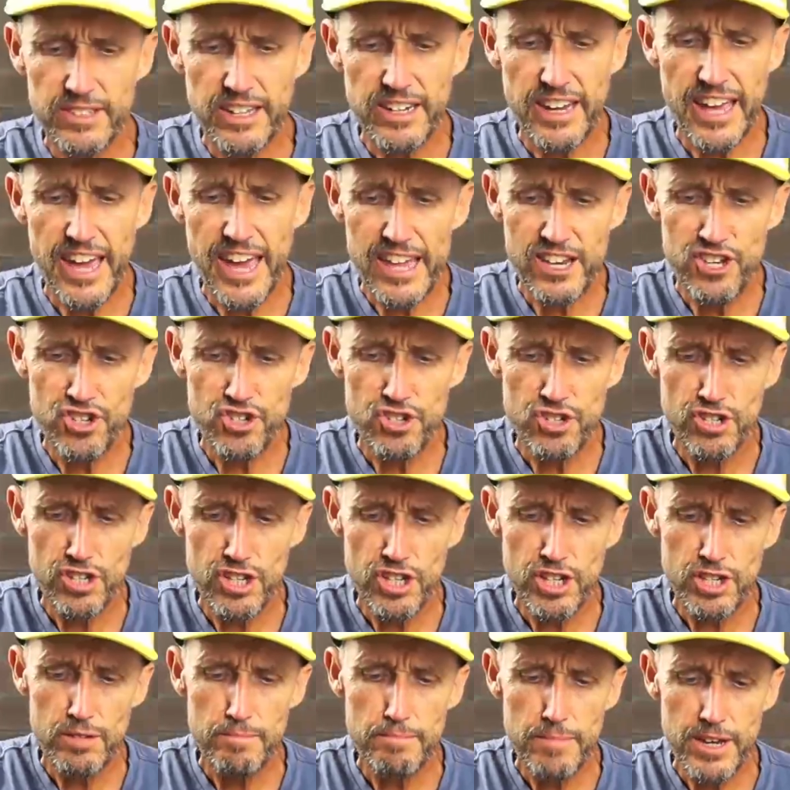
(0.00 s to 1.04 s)
That
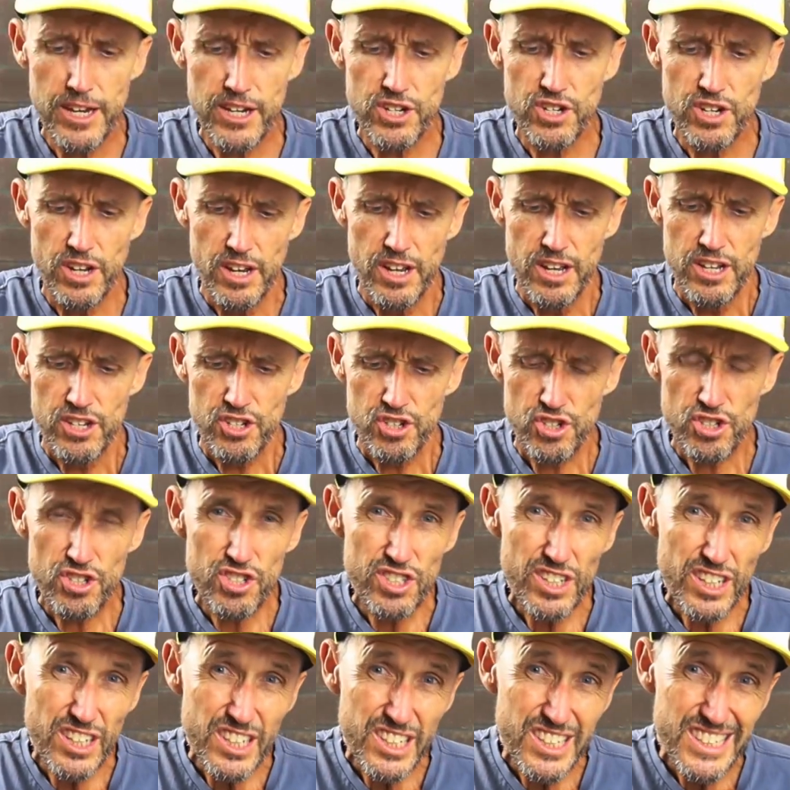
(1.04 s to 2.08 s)
engineered mesh,
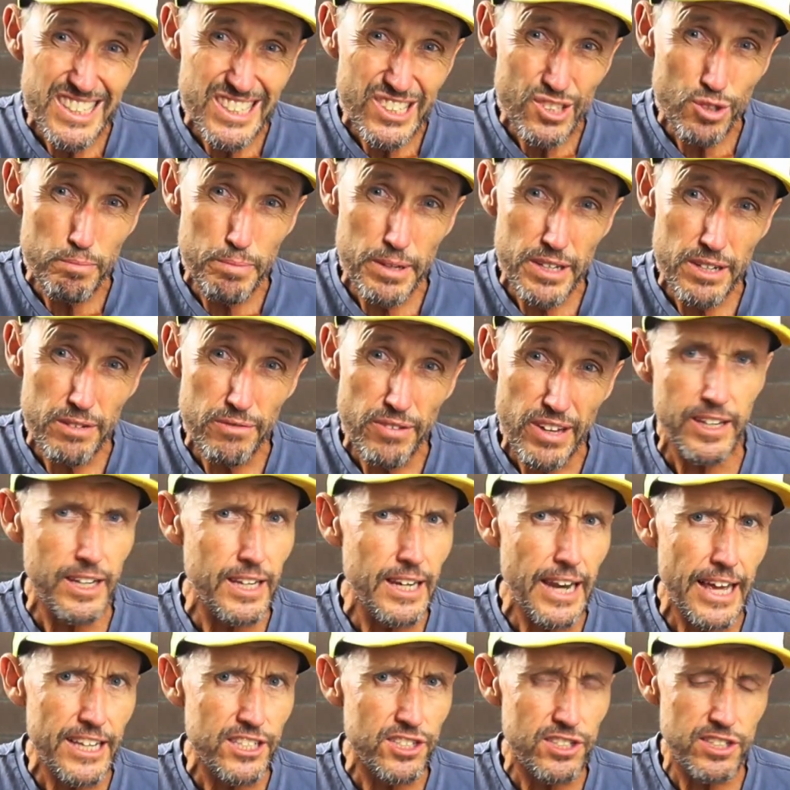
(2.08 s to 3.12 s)
just a little bit of
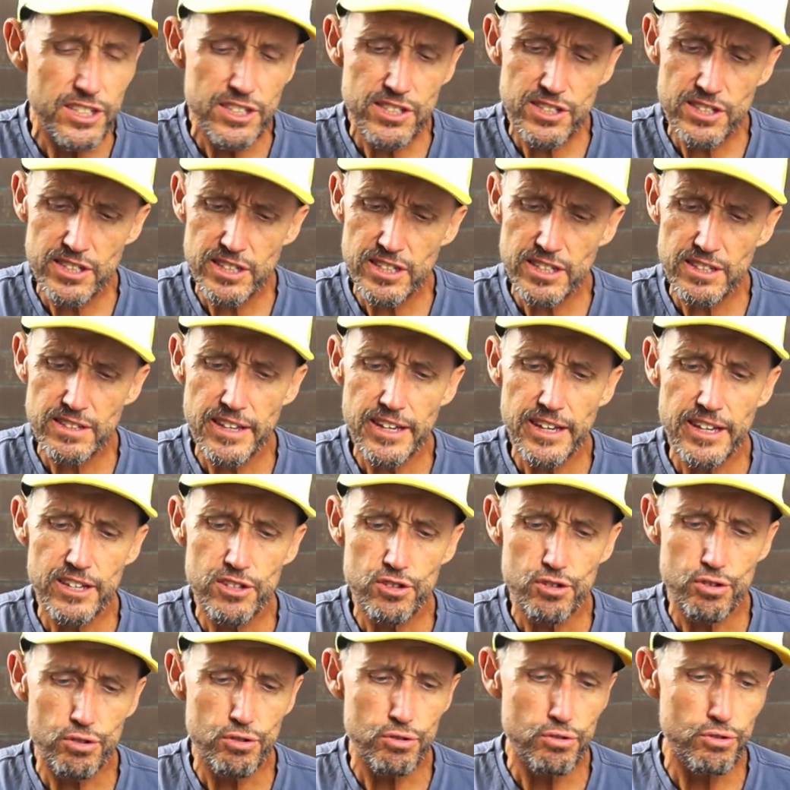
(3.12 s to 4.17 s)
elasticity there
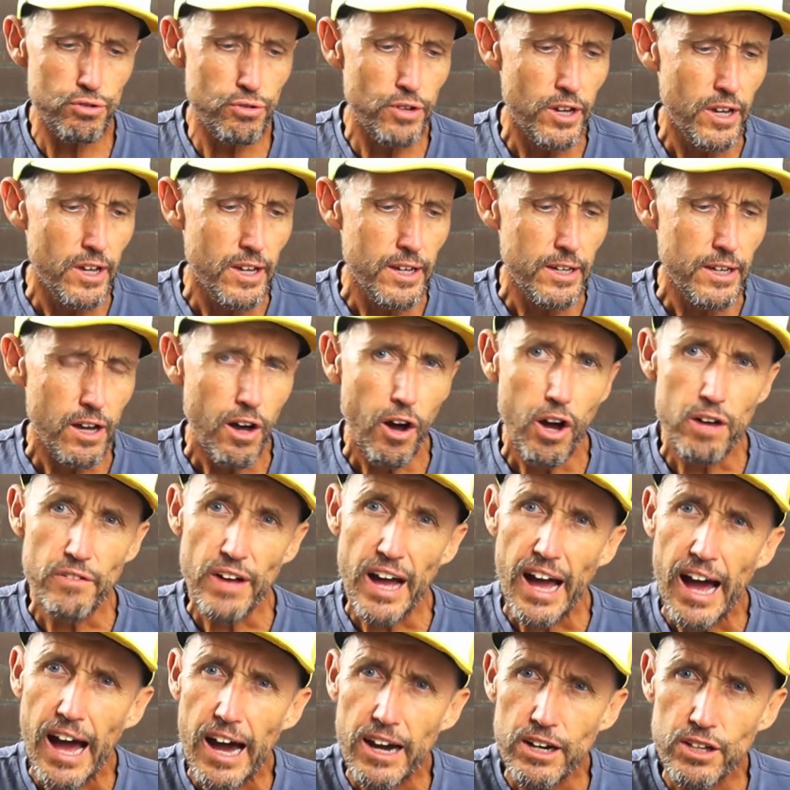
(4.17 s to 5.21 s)
to either
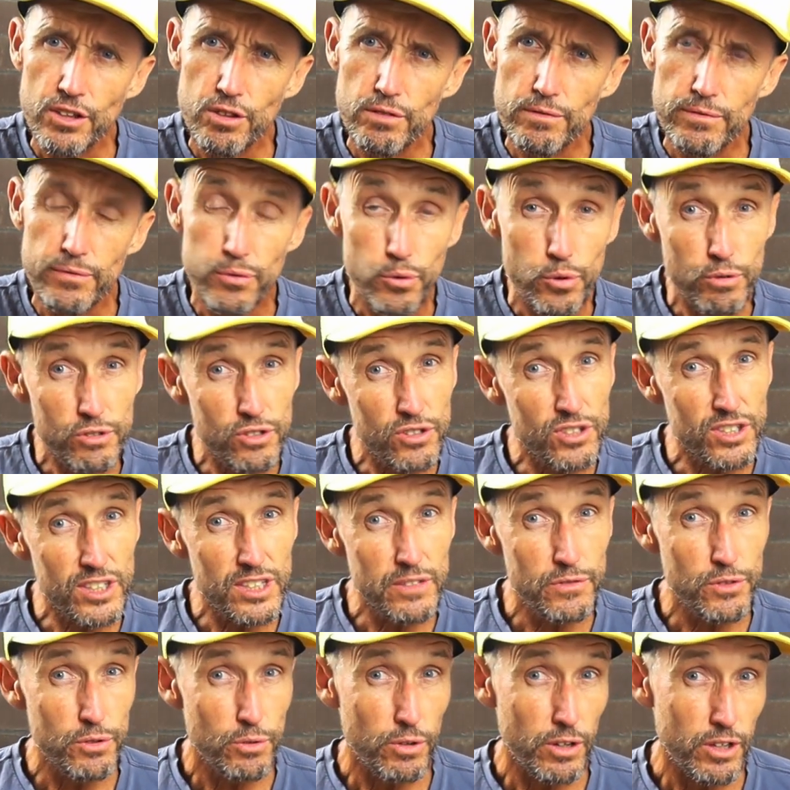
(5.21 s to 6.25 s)
hug the foot or just
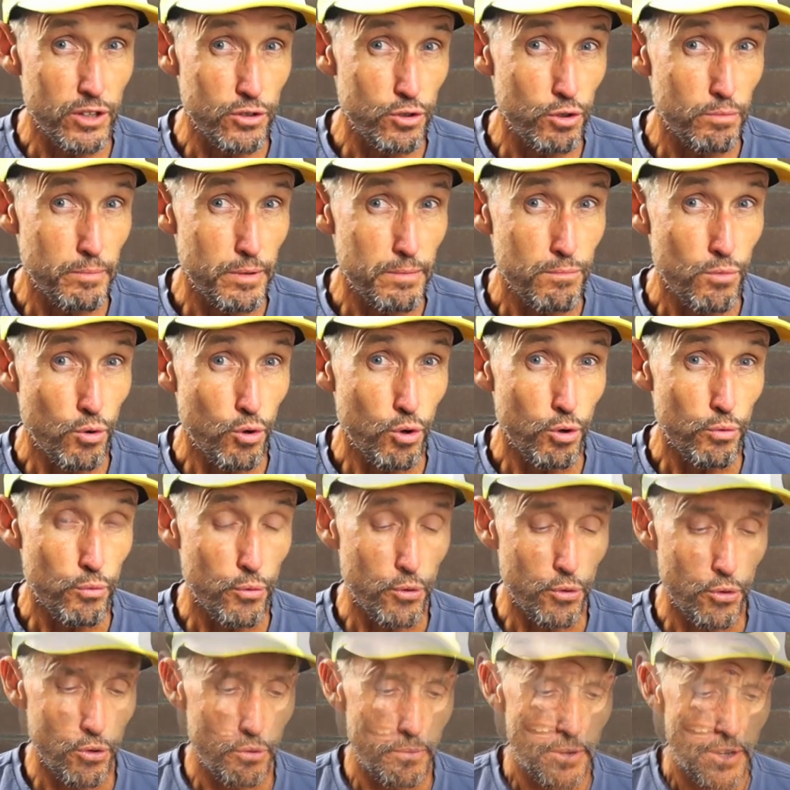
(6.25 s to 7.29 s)
give you a little bit more
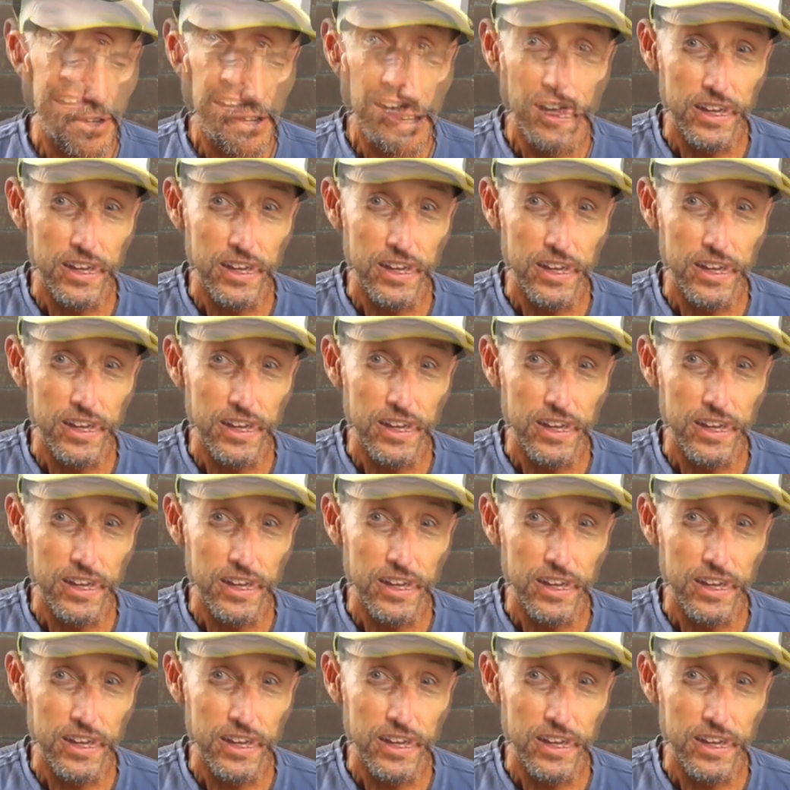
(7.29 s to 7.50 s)
room.